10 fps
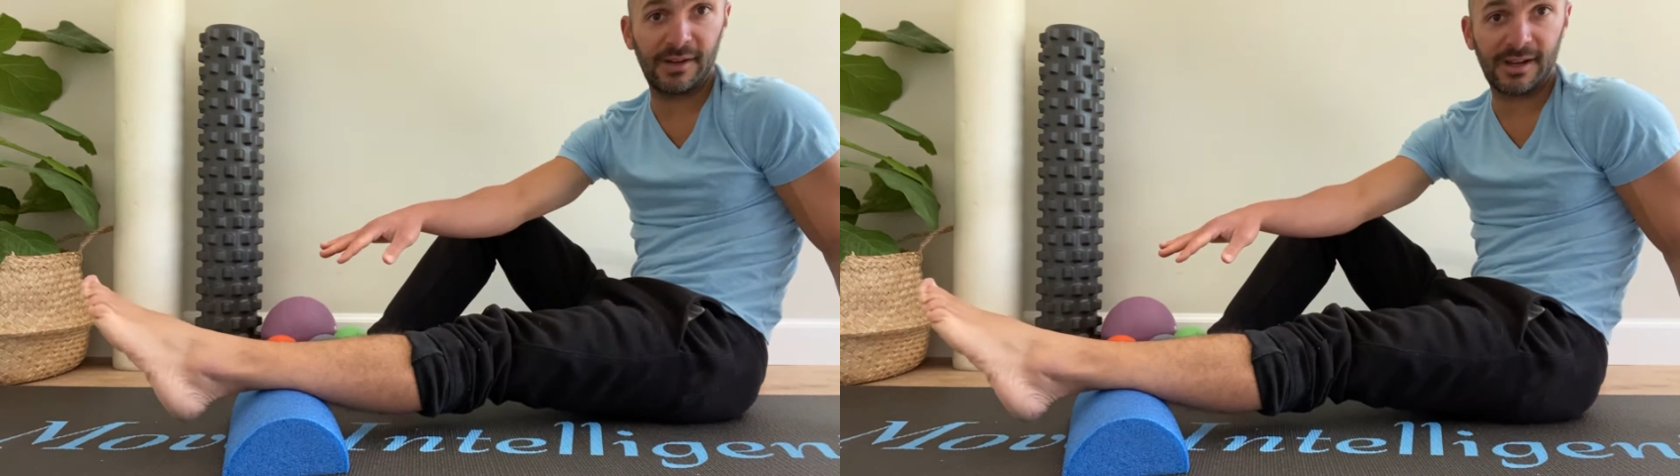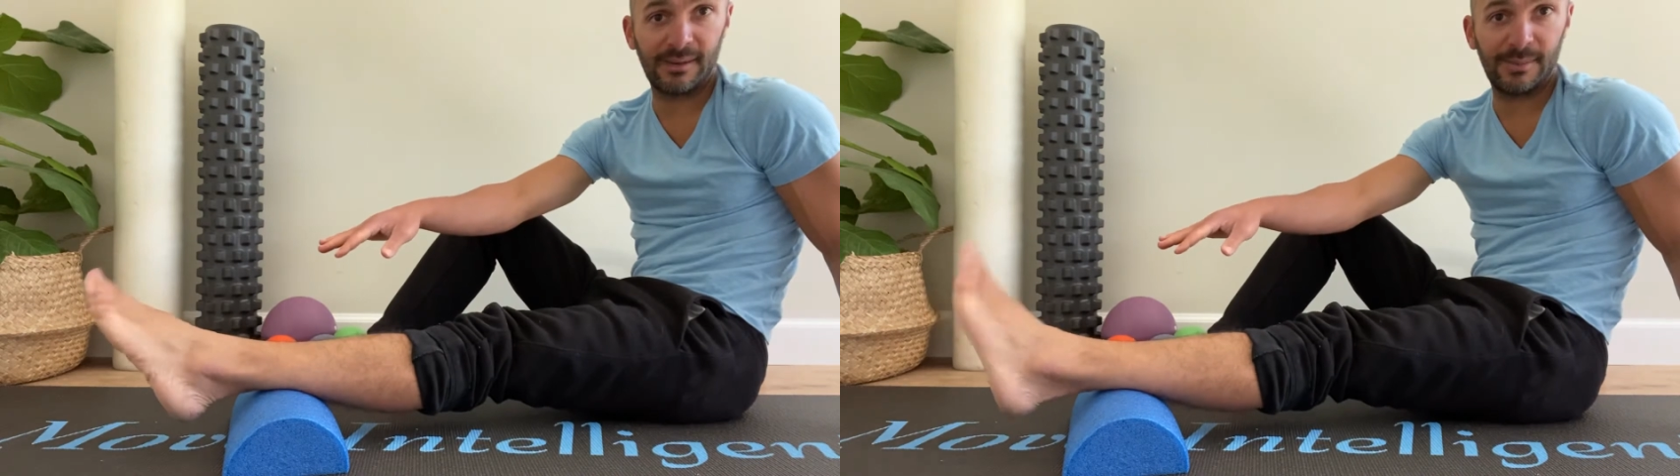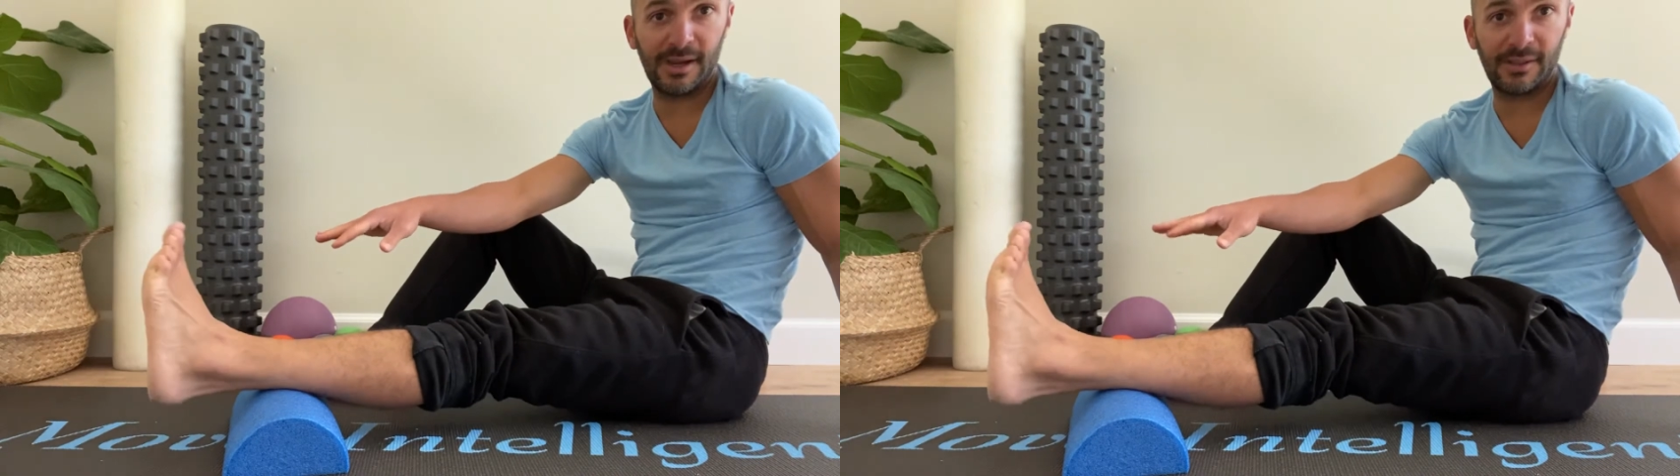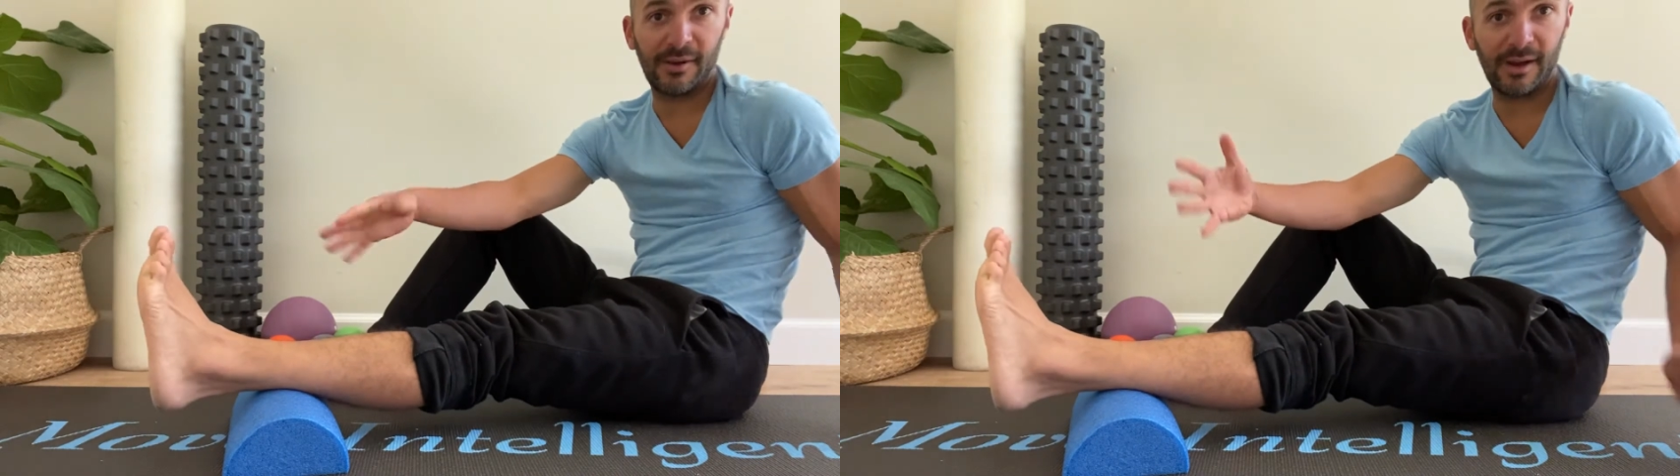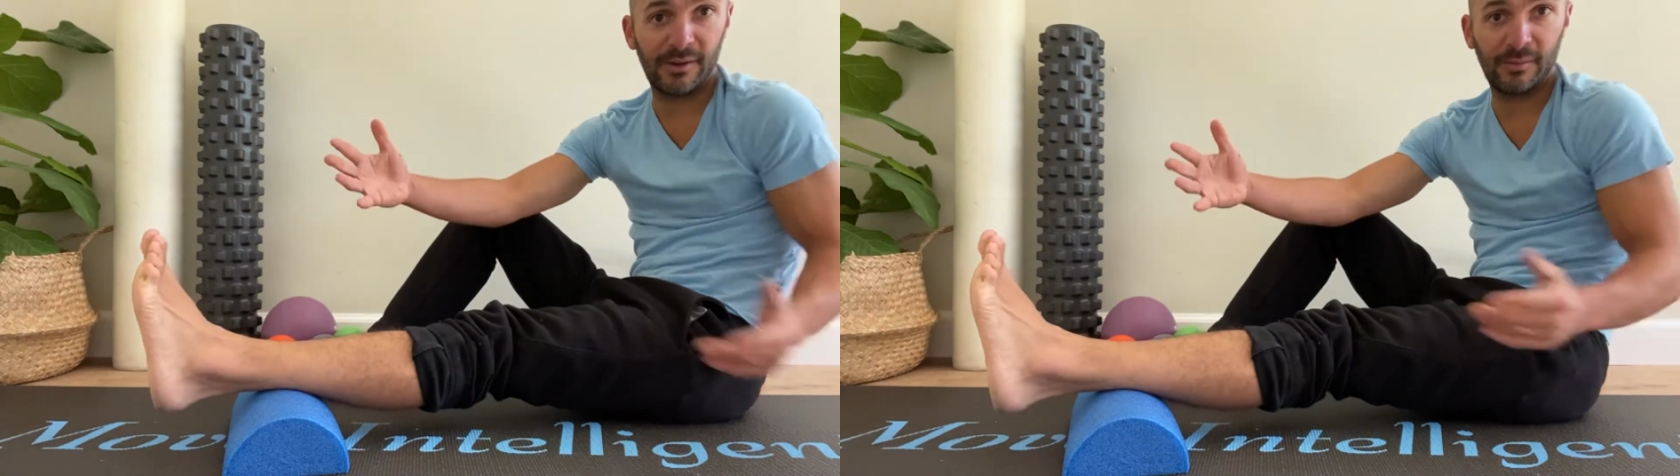you're not gonna be on
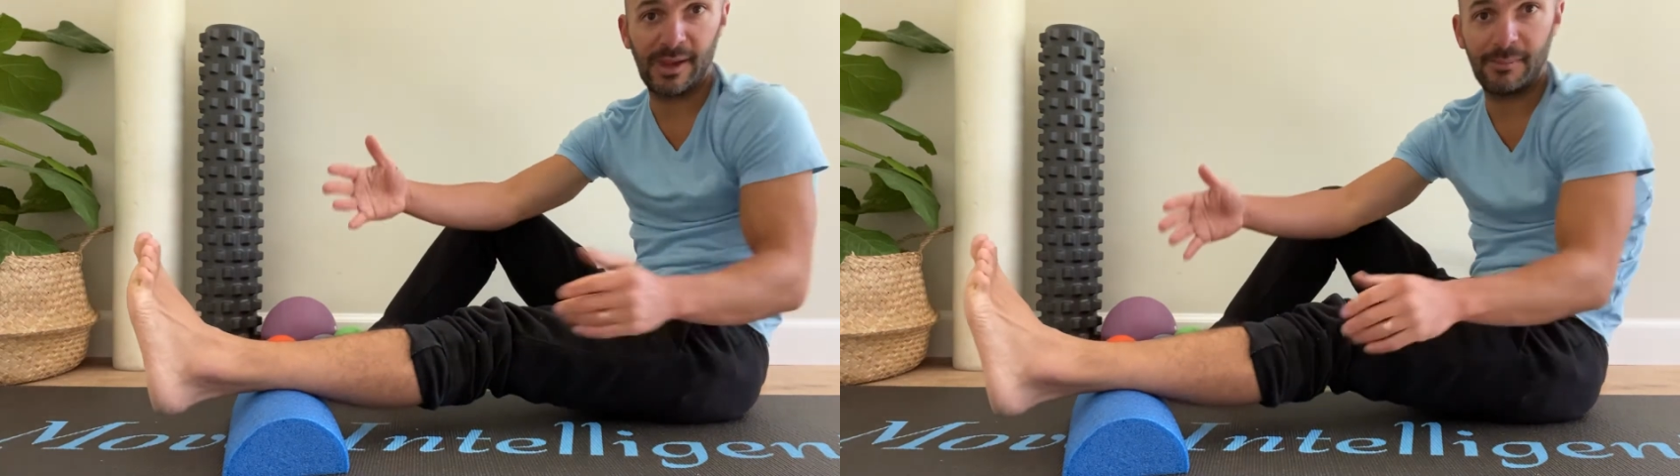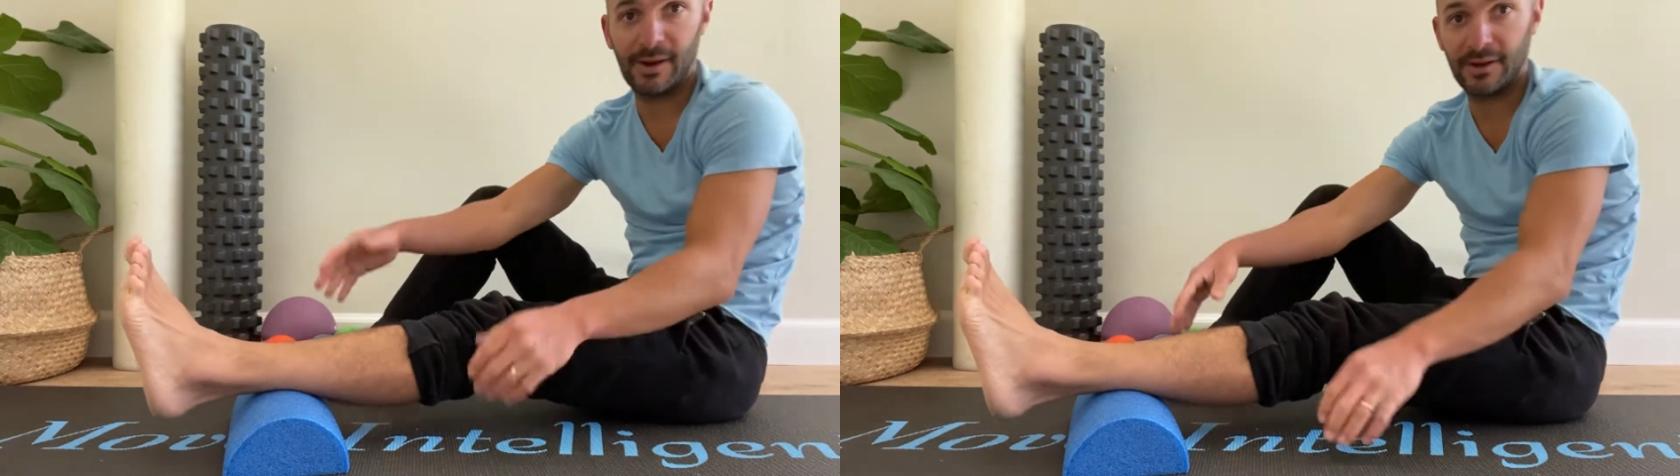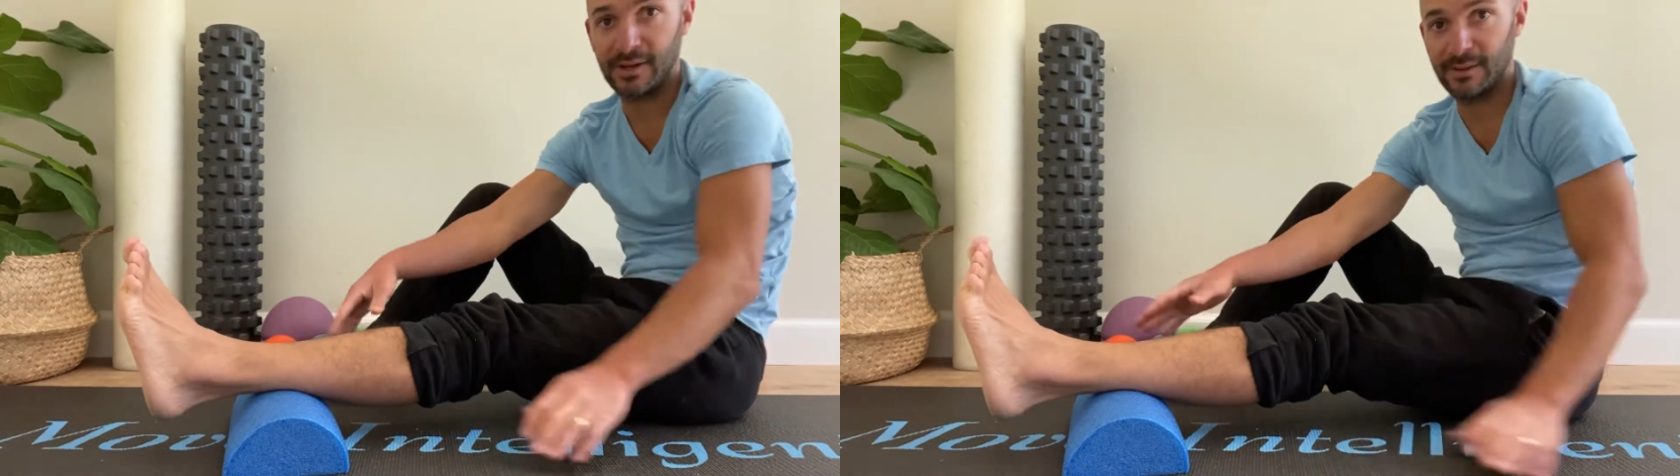the ground and weight bearing,